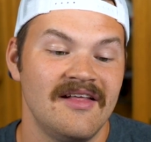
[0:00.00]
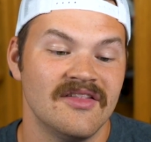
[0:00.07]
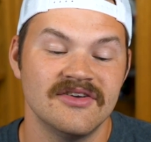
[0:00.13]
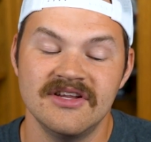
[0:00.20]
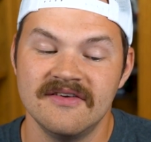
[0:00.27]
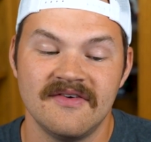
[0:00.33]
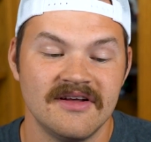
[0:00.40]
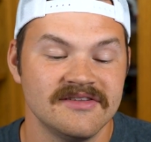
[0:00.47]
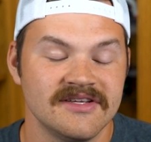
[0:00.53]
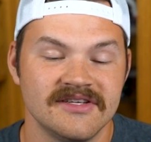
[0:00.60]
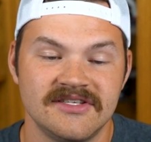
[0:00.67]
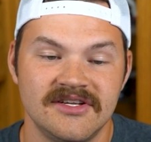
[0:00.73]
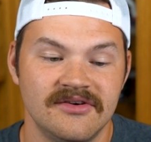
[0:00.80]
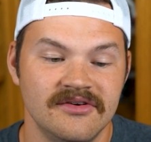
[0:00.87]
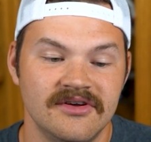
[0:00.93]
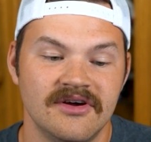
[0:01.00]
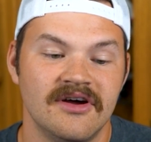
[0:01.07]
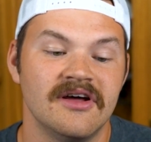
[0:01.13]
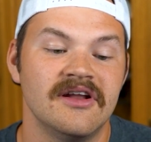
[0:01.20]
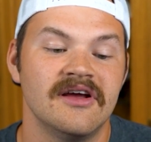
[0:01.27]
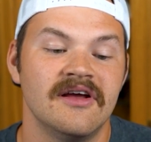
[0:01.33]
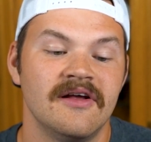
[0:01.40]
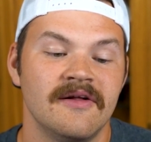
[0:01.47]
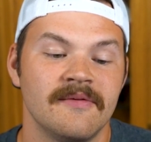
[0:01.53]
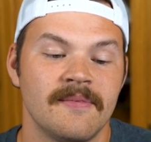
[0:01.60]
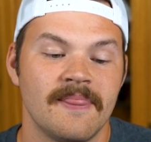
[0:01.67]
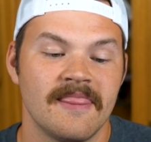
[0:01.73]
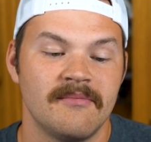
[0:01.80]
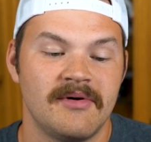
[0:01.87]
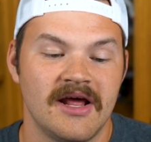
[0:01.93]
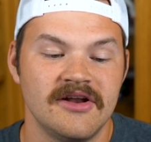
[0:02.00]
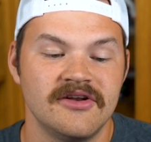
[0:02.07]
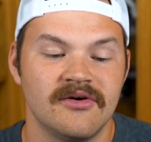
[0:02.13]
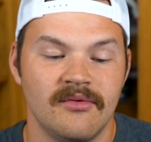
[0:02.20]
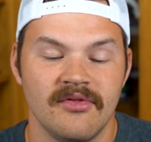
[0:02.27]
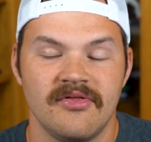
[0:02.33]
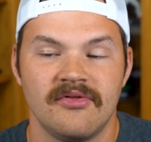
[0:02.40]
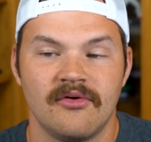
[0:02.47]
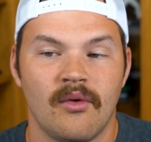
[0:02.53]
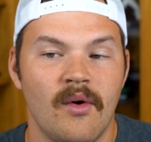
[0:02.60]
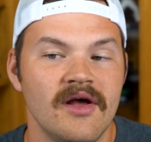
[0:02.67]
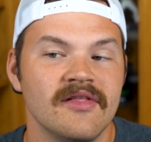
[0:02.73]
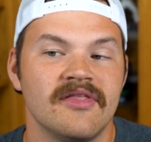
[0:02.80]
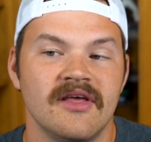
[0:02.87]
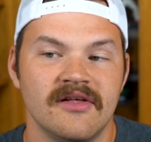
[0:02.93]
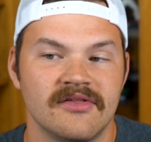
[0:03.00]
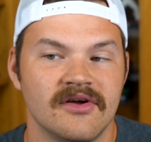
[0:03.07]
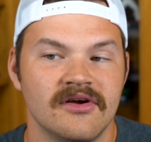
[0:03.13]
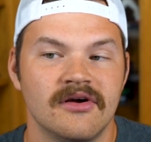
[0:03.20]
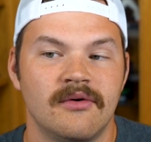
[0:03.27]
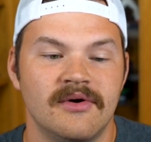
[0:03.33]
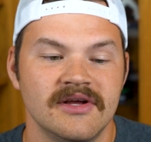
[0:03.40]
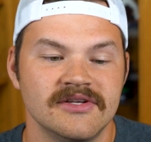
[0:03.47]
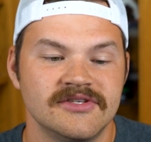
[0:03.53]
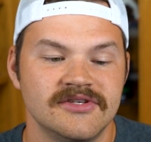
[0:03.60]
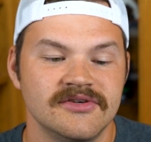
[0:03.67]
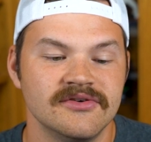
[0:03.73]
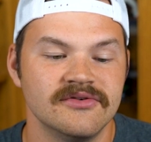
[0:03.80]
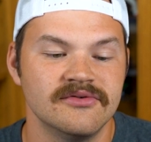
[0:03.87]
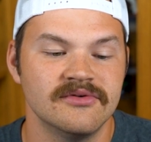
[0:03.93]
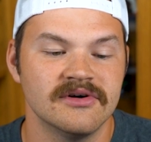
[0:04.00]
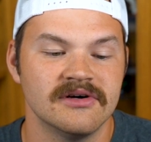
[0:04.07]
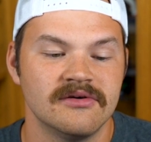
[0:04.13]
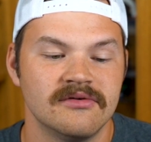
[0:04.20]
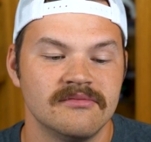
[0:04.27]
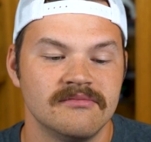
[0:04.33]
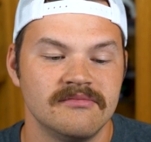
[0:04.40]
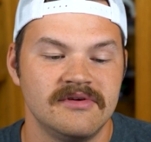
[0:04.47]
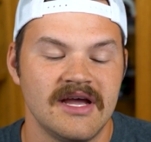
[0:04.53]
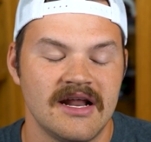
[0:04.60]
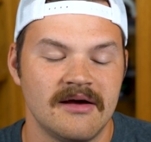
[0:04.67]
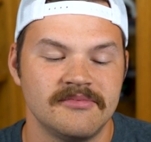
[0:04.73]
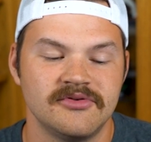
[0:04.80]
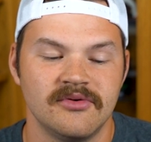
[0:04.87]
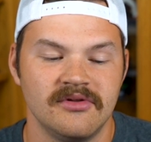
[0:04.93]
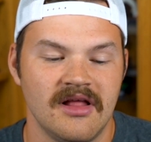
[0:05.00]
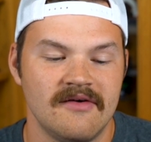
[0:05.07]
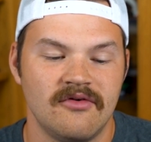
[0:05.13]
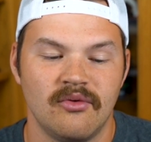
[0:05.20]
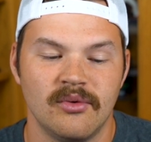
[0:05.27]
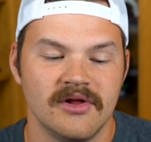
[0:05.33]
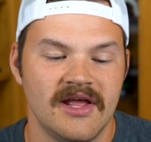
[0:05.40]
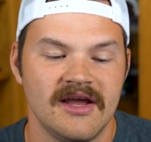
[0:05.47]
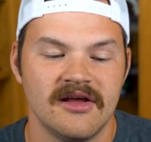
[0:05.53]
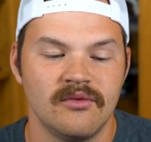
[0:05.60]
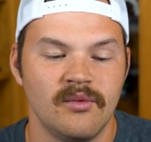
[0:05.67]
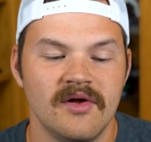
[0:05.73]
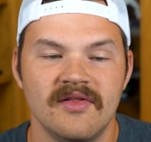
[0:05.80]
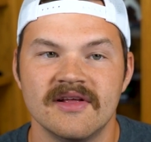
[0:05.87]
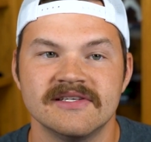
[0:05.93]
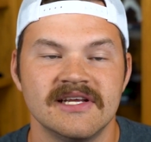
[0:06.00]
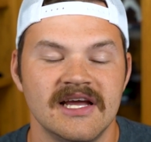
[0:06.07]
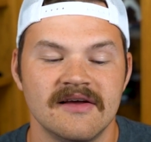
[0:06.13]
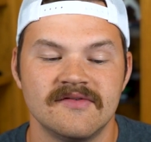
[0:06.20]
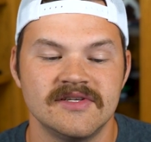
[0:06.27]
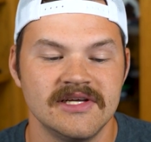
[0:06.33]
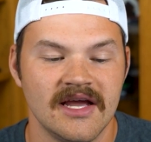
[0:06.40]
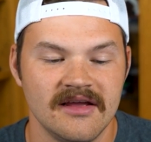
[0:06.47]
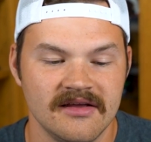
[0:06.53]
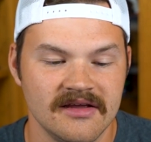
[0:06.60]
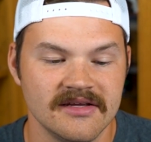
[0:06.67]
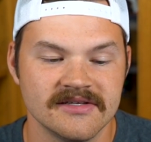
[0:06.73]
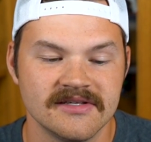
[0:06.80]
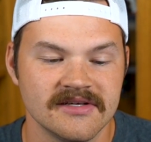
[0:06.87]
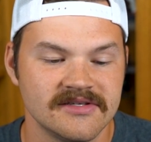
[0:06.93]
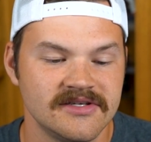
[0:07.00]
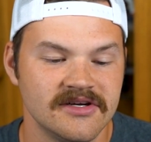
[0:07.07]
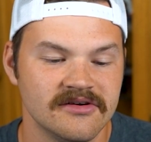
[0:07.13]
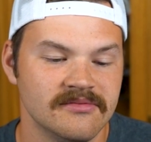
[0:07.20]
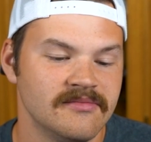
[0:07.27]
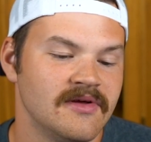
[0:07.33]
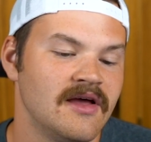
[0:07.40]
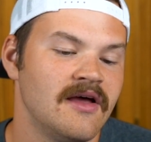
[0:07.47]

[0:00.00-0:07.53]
The defense is still good, but I don't quite think they're going to get up to a level where they can win this AFC East this year.